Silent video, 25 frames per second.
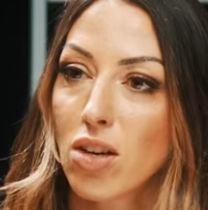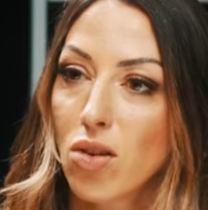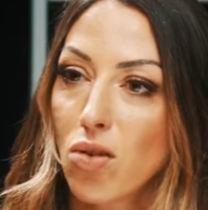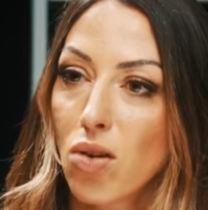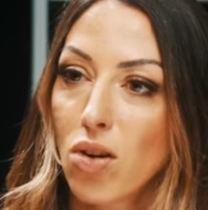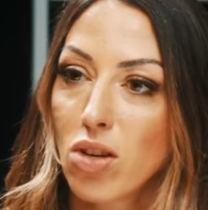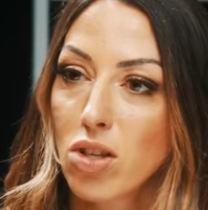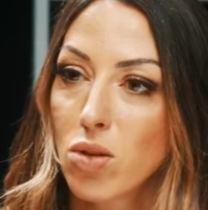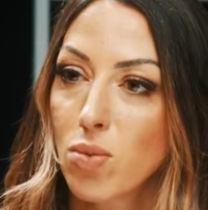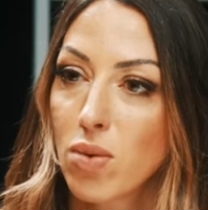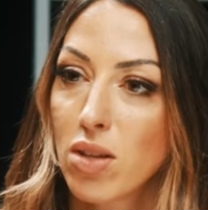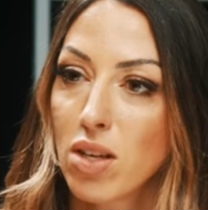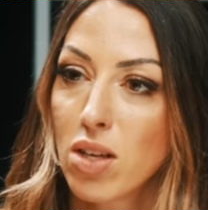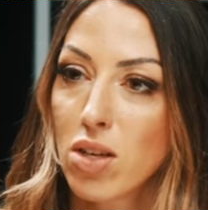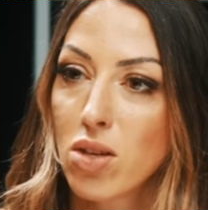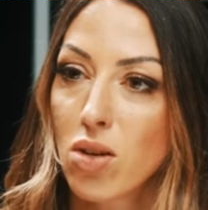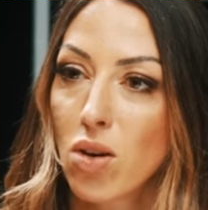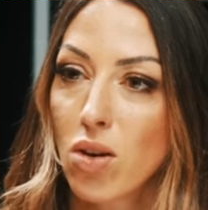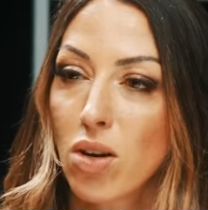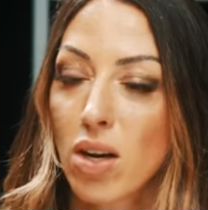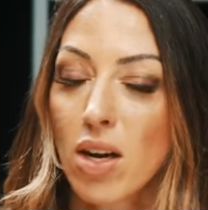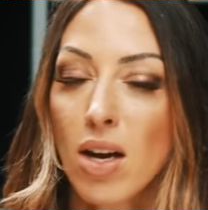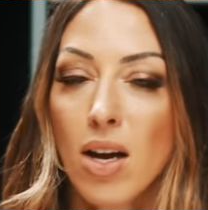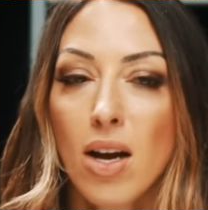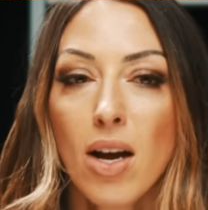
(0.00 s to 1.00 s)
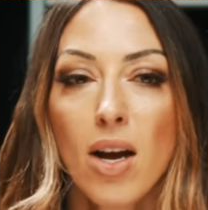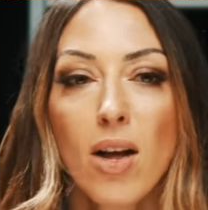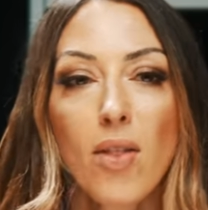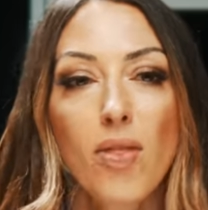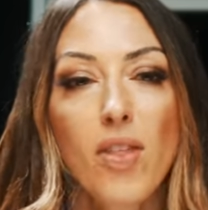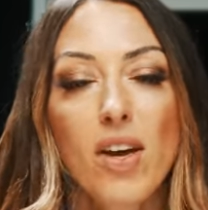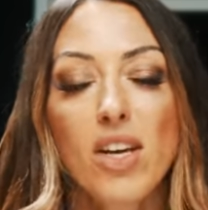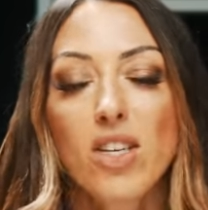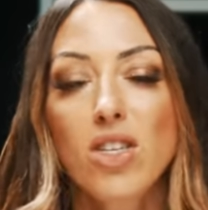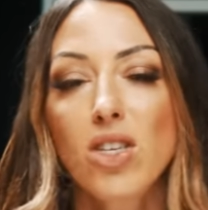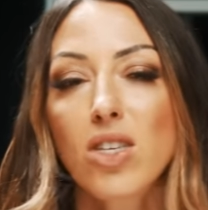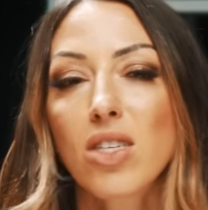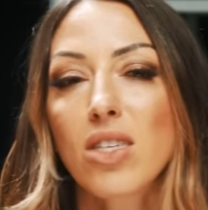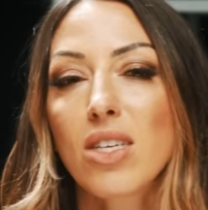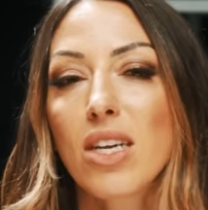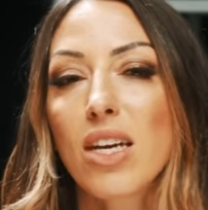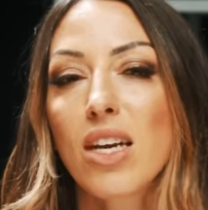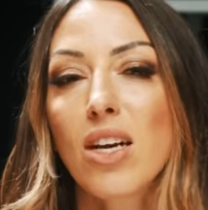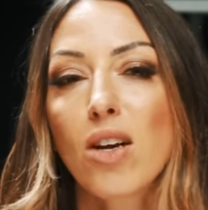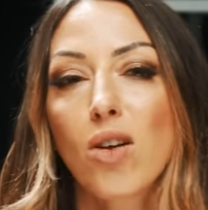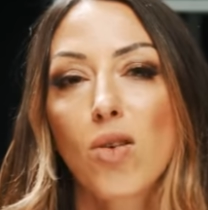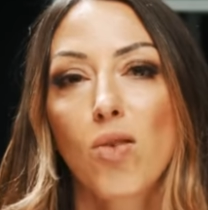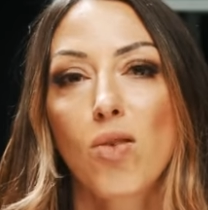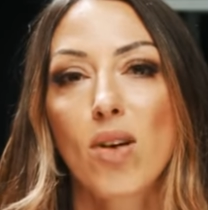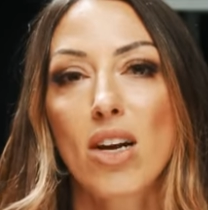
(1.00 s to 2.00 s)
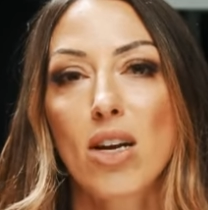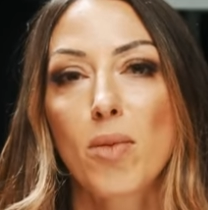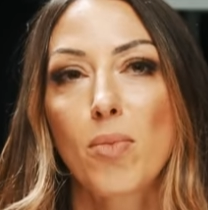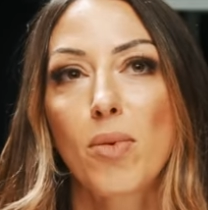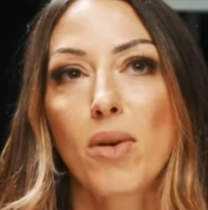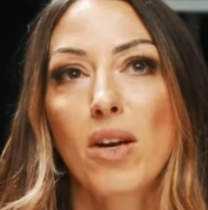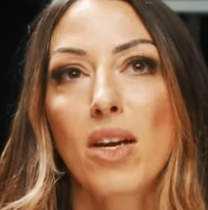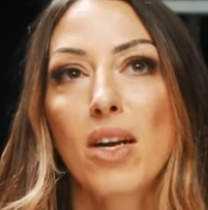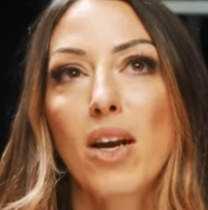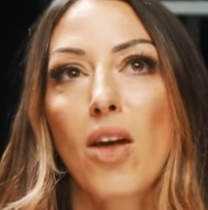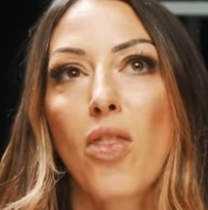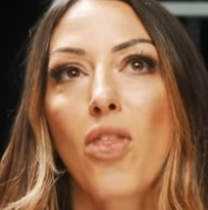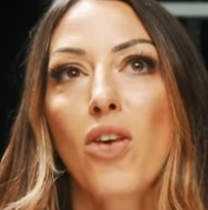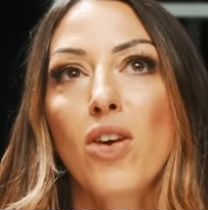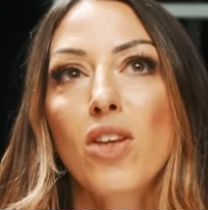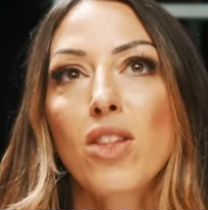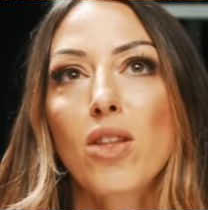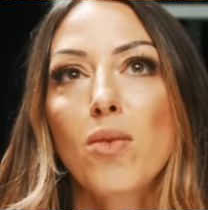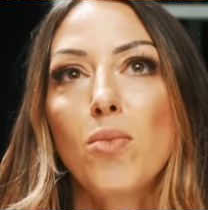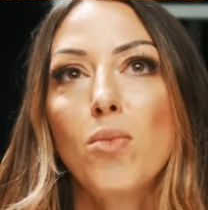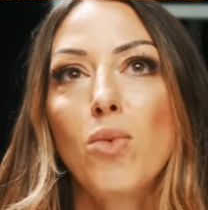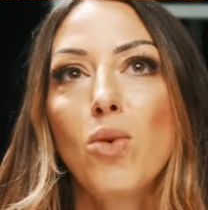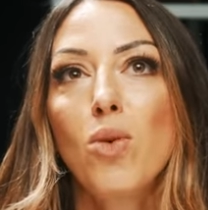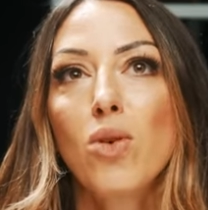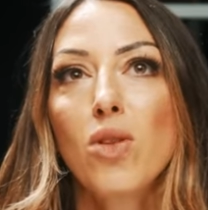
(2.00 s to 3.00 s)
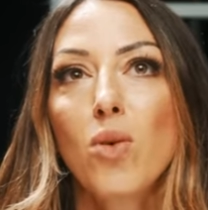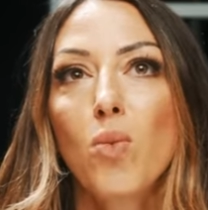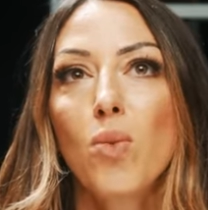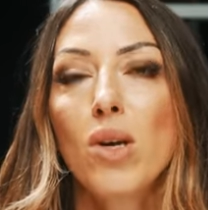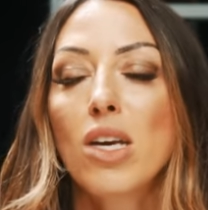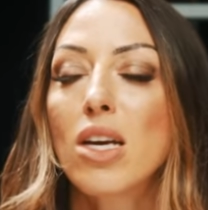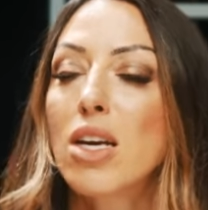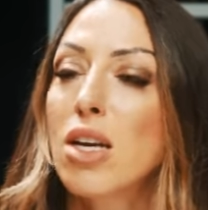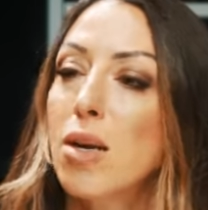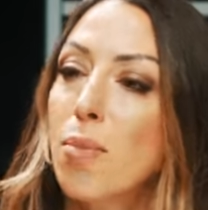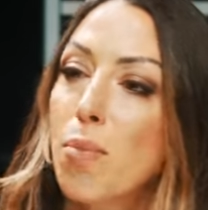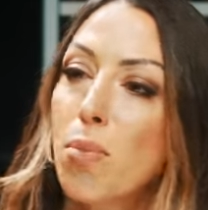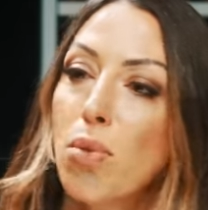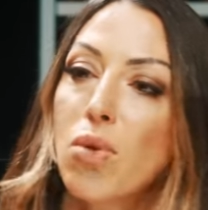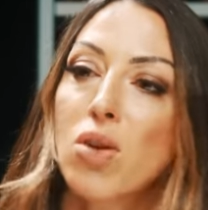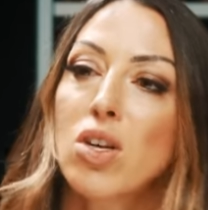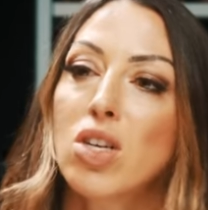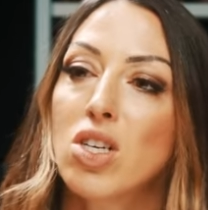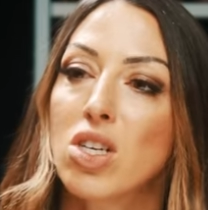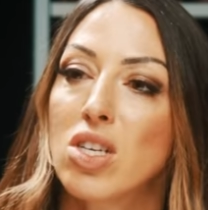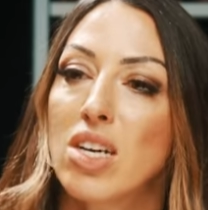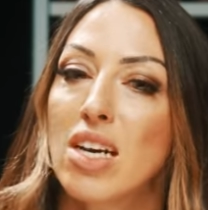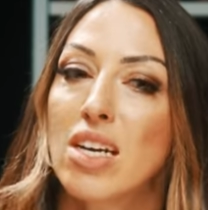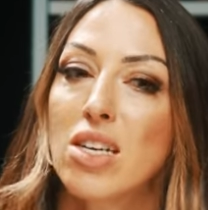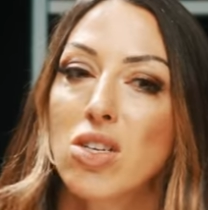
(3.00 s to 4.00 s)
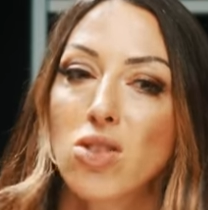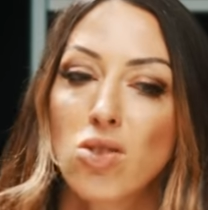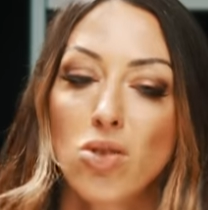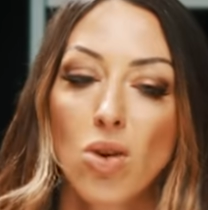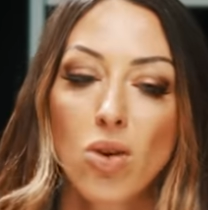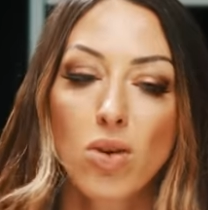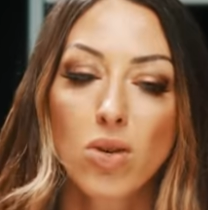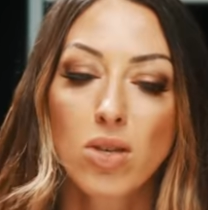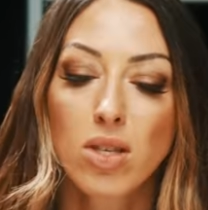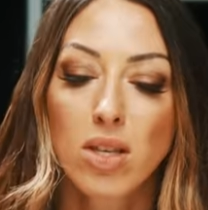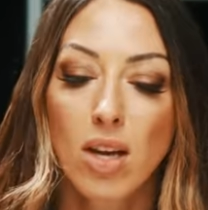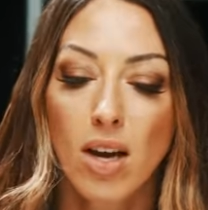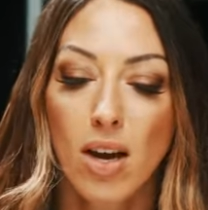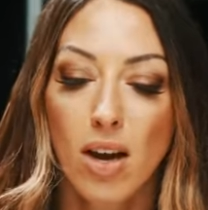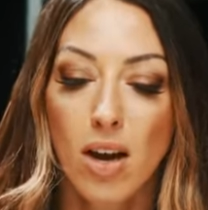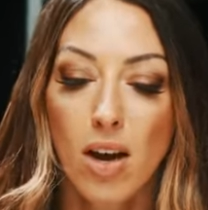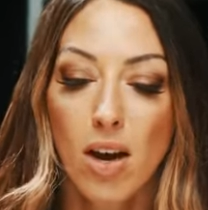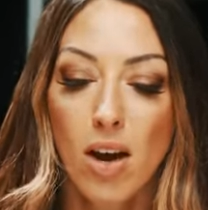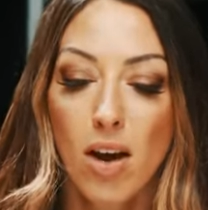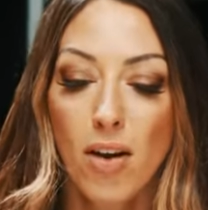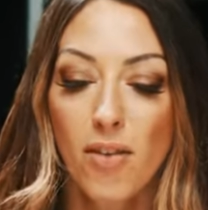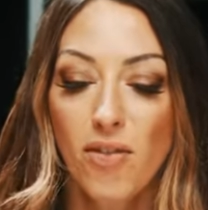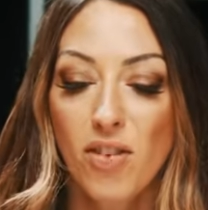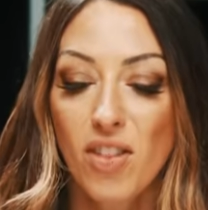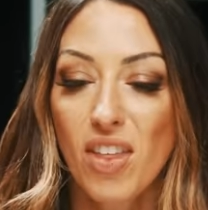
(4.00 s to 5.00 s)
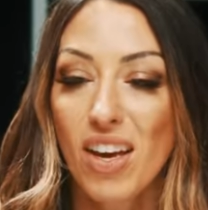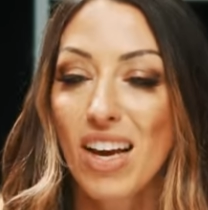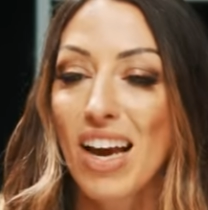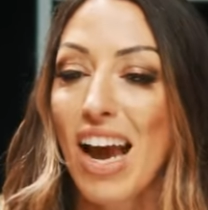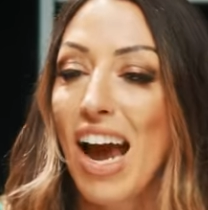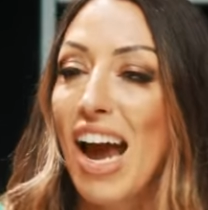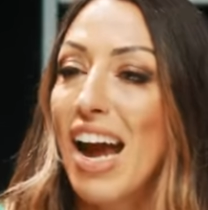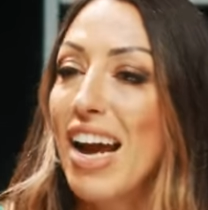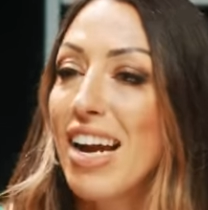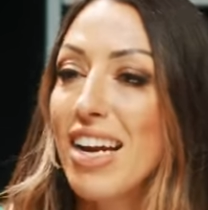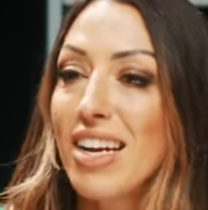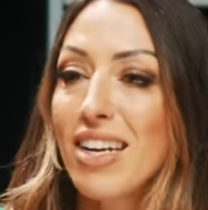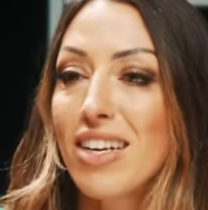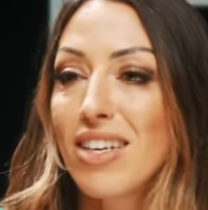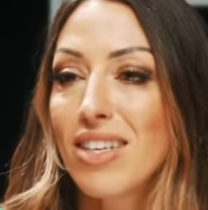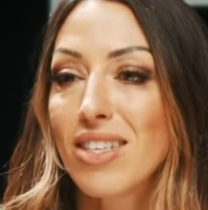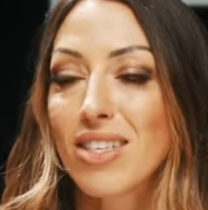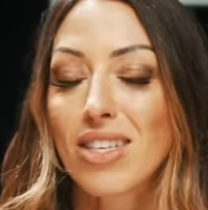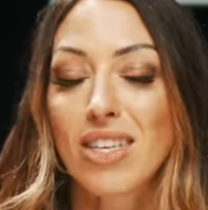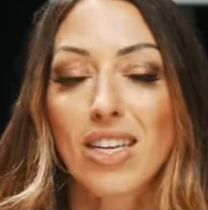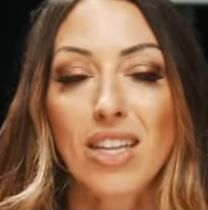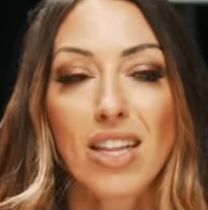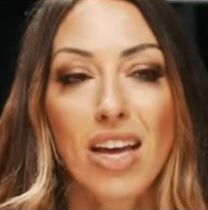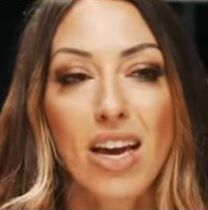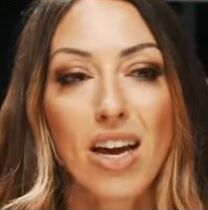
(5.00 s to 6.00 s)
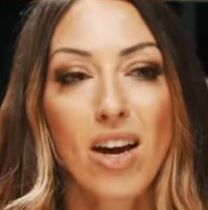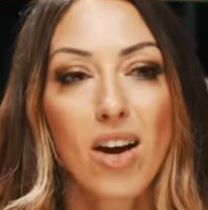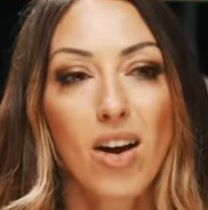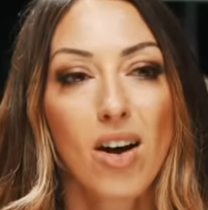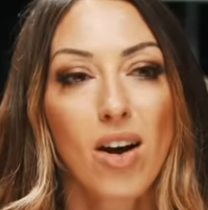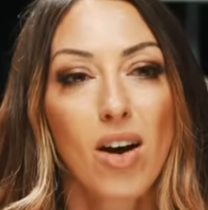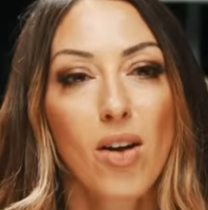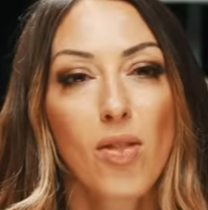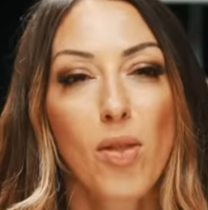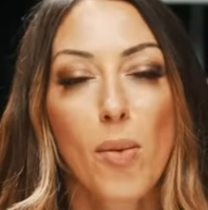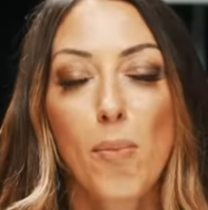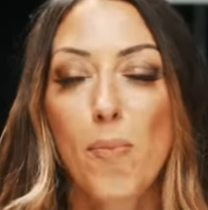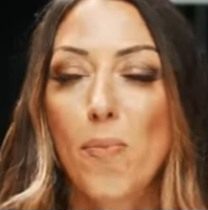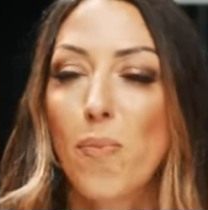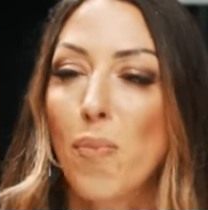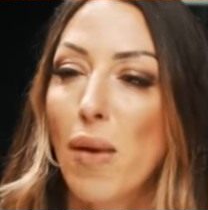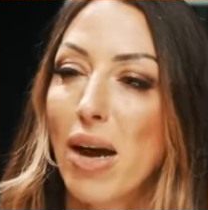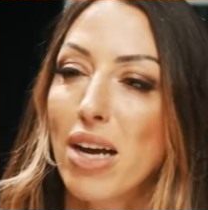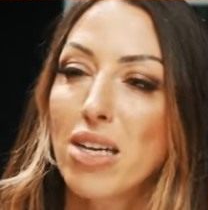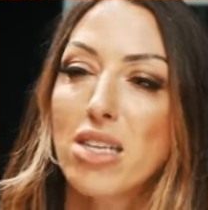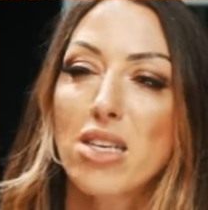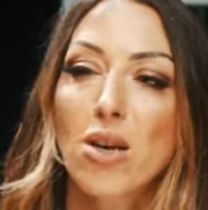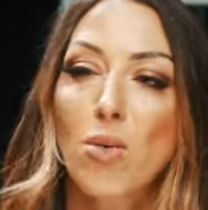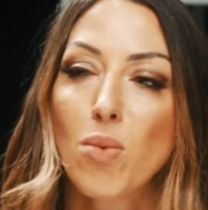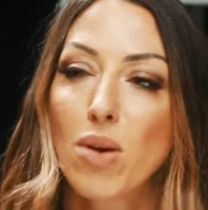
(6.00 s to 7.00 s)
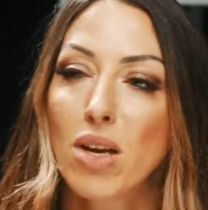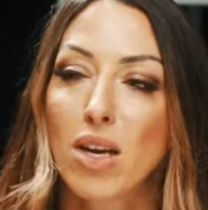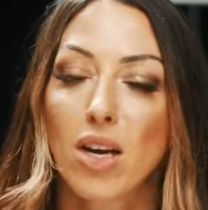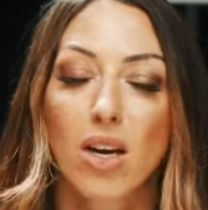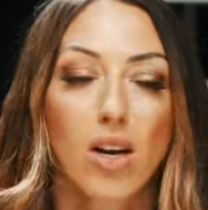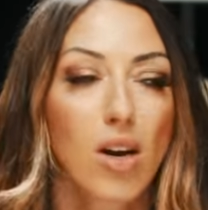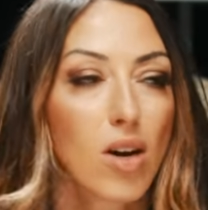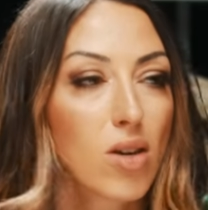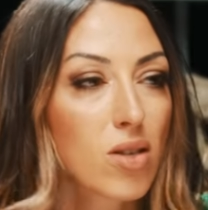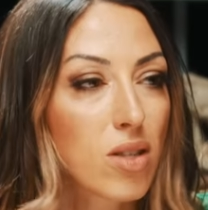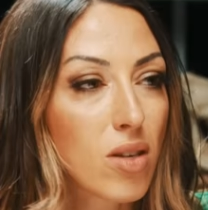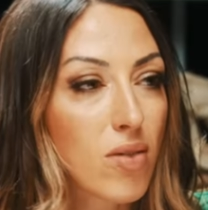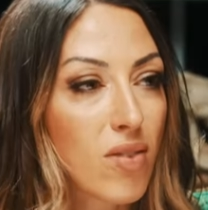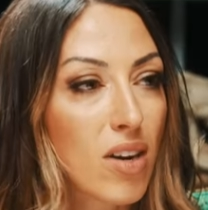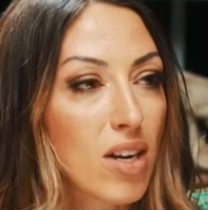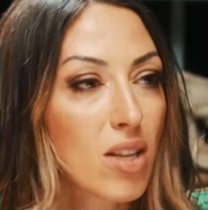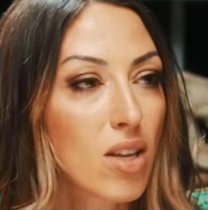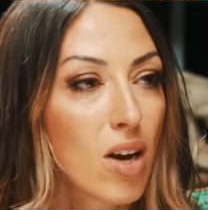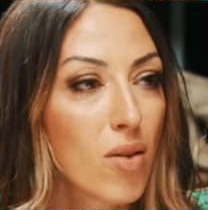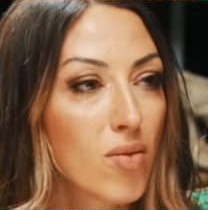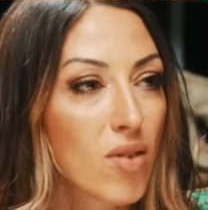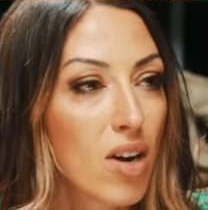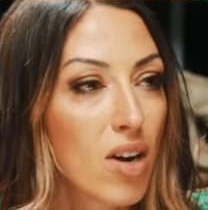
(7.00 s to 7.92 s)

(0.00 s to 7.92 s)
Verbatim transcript: and cross with your dog. They're just incredible, and I think the more that we can appreciate dogs for the canids that they are, the better we can cultivate that